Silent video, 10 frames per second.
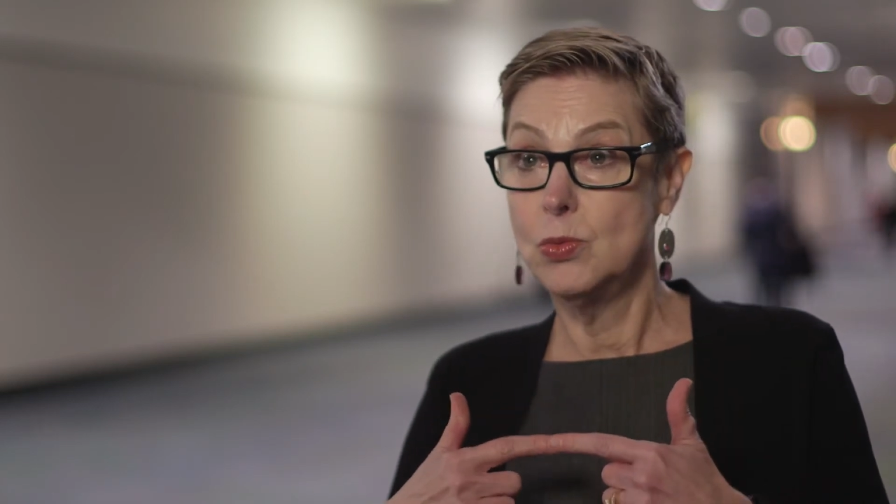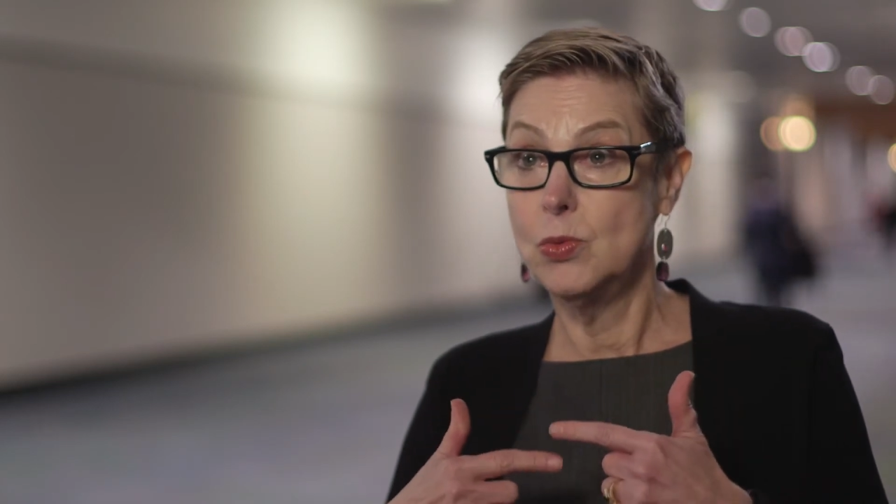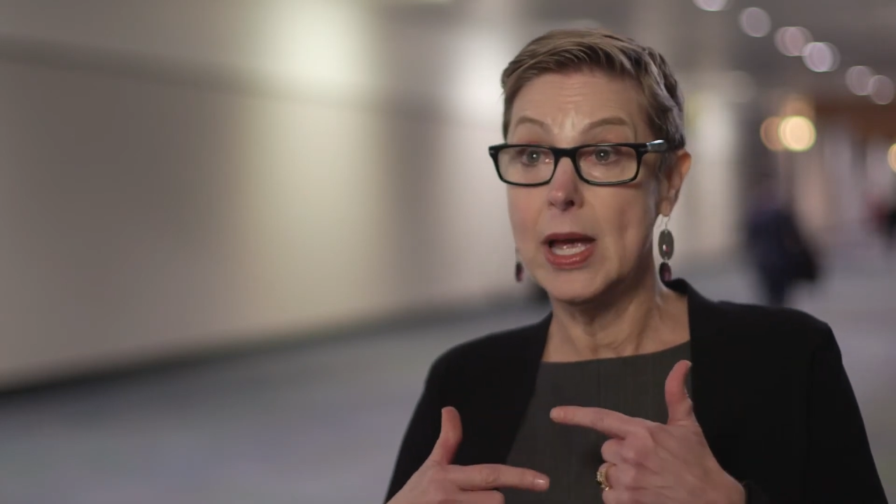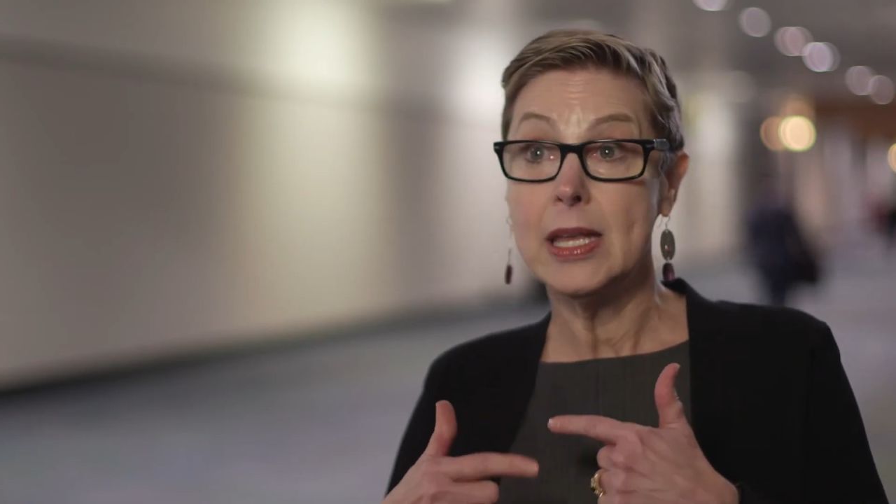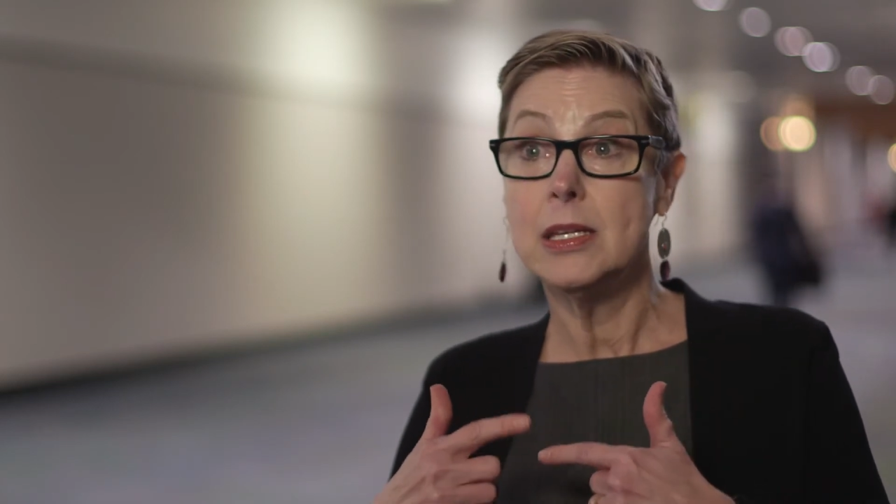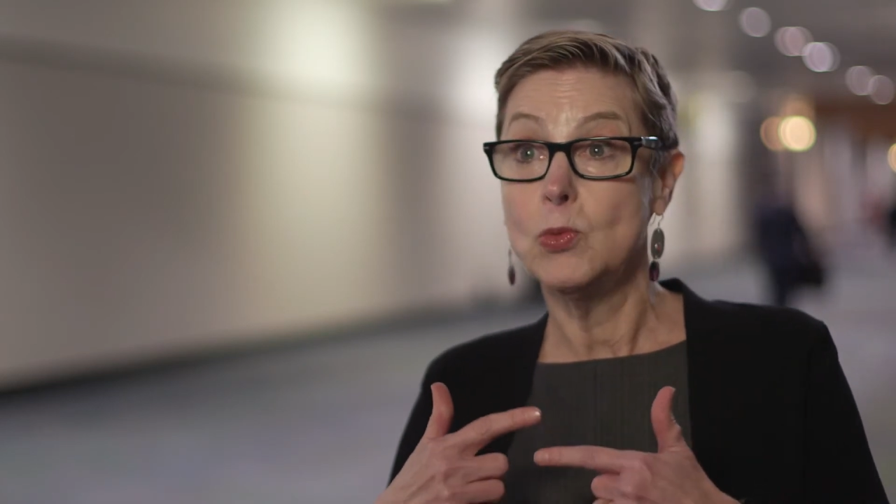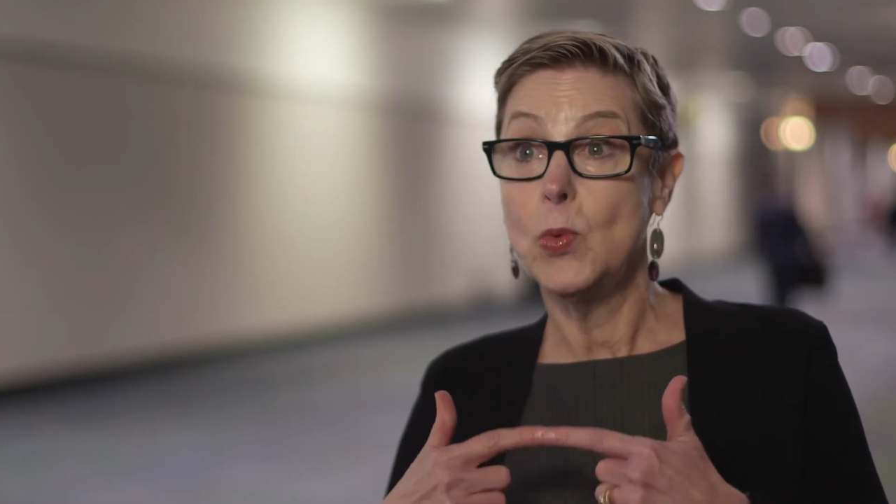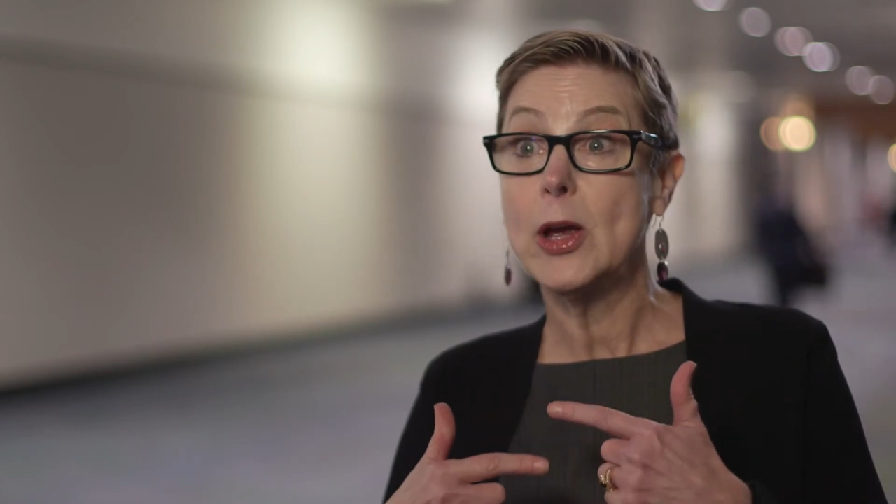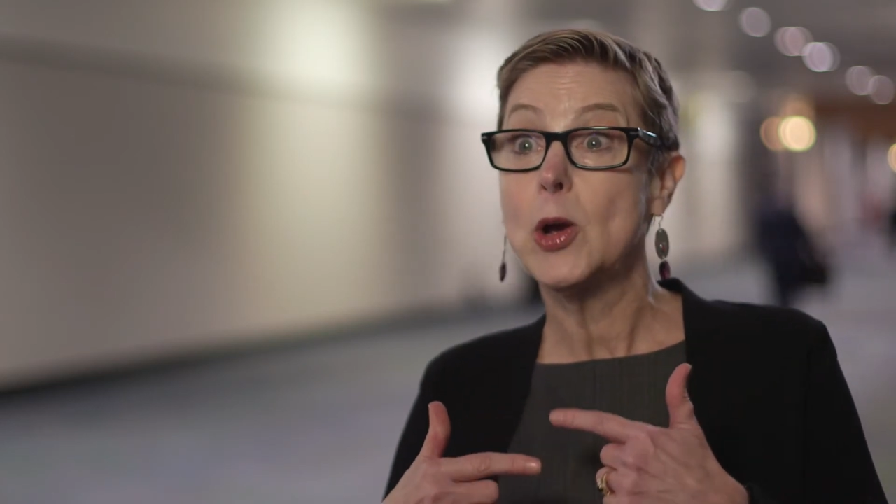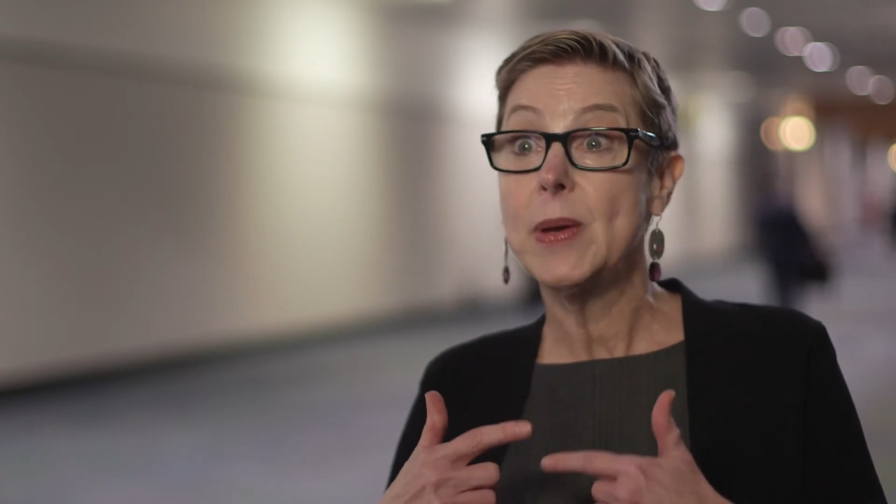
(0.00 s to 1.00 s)
when and
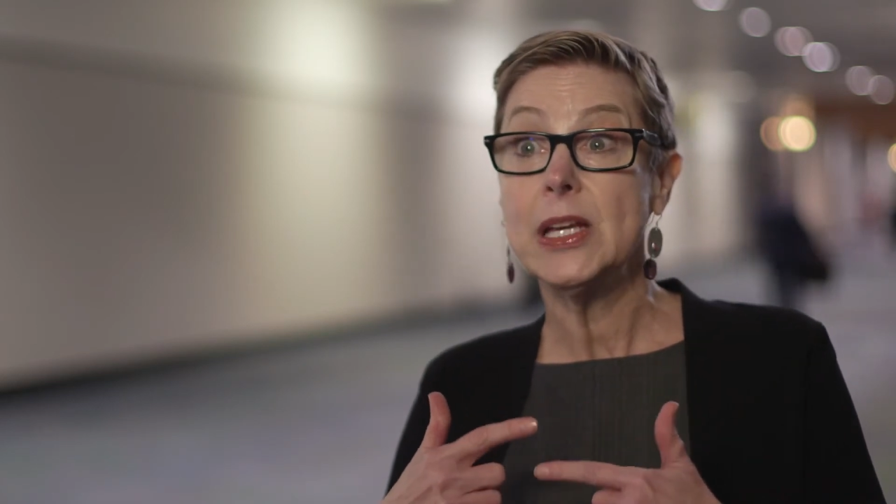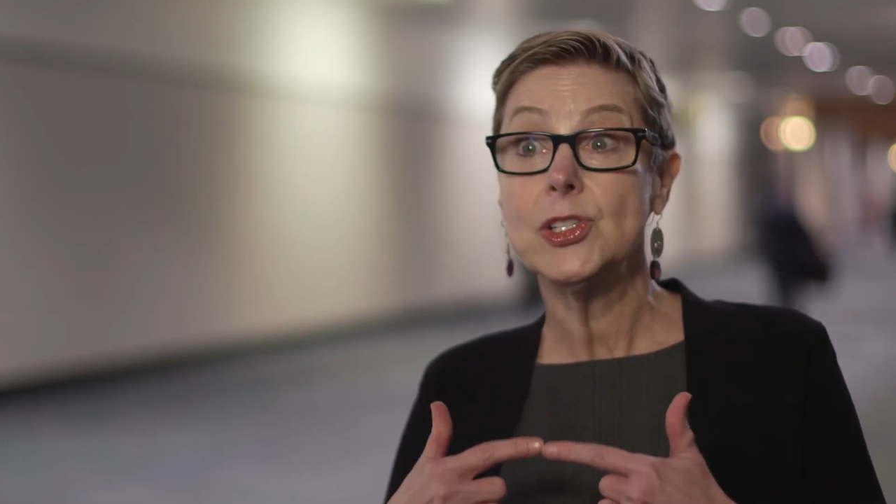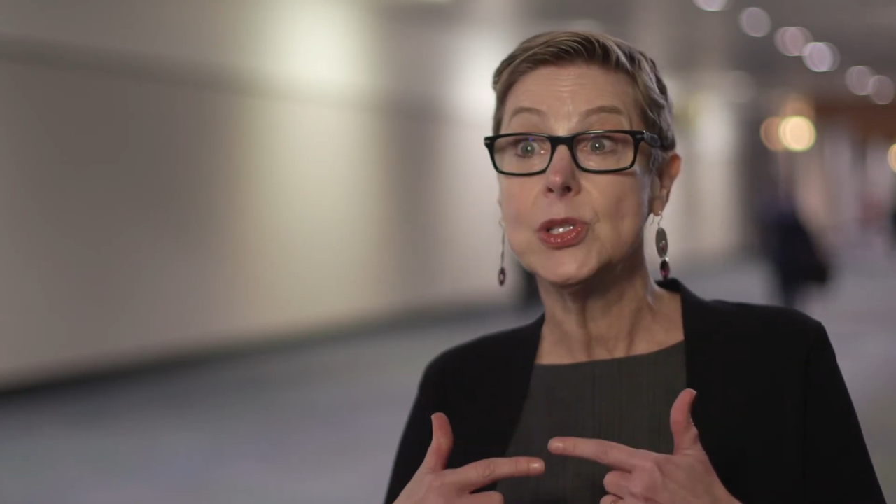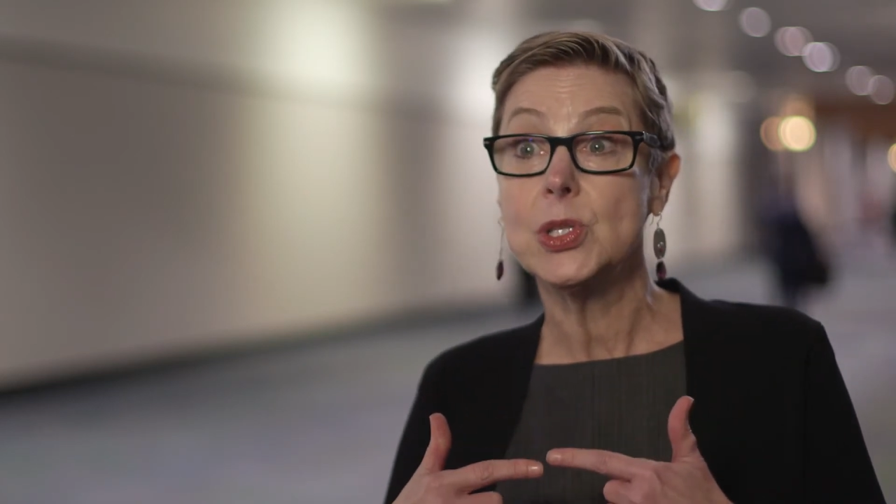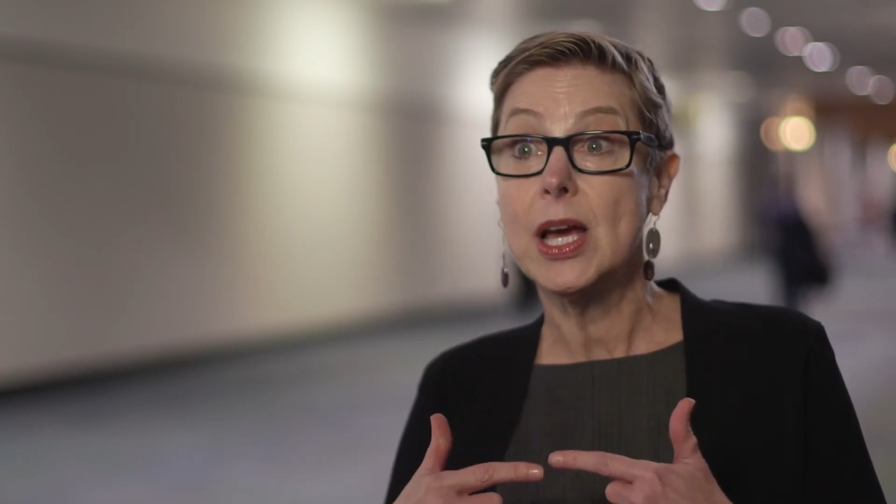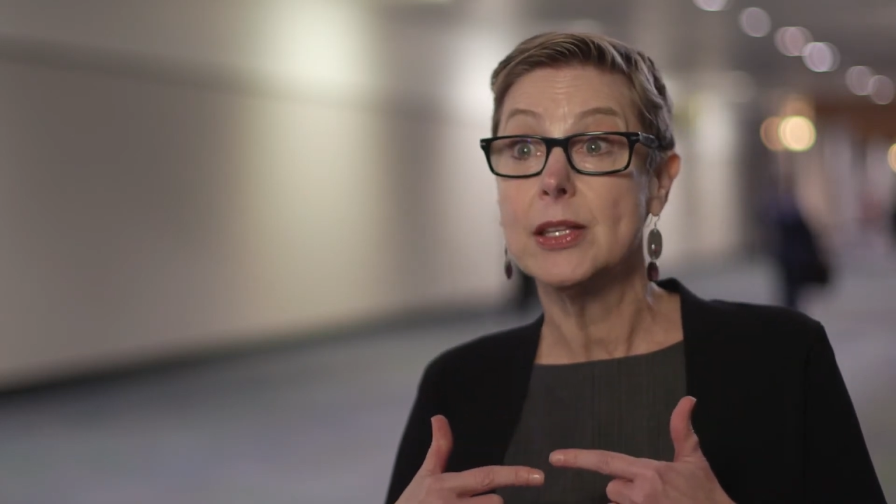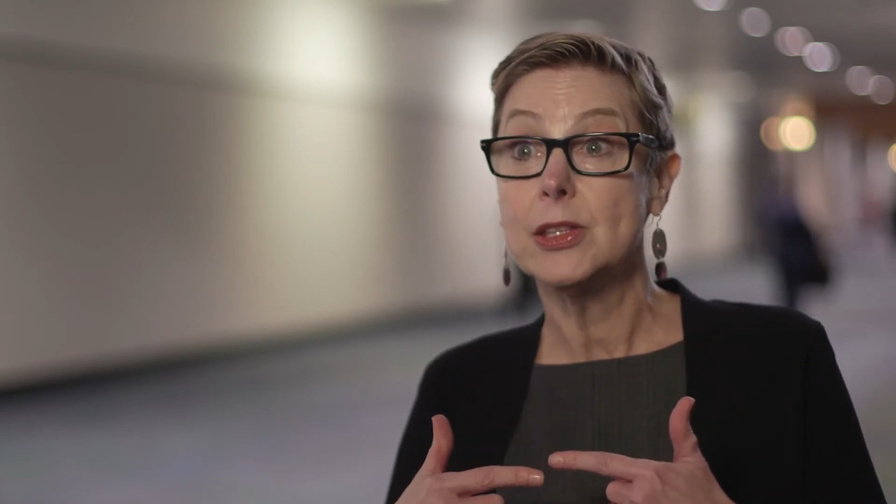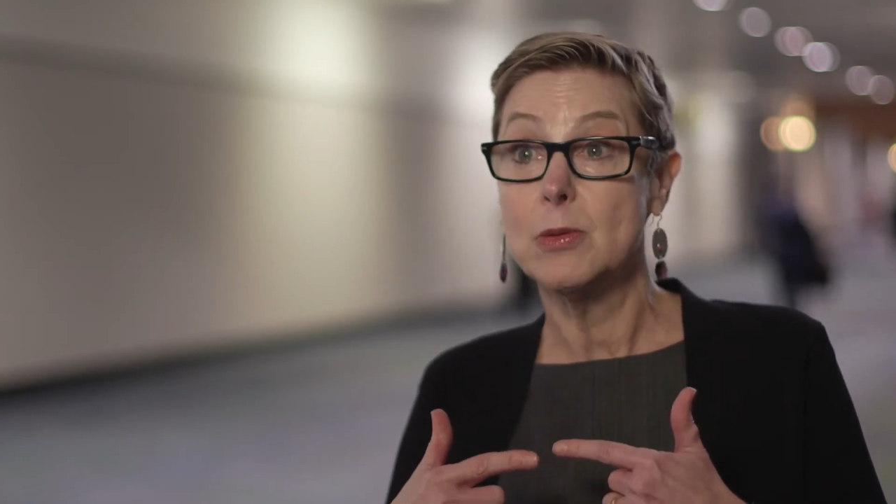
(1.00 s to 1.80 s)
where patients got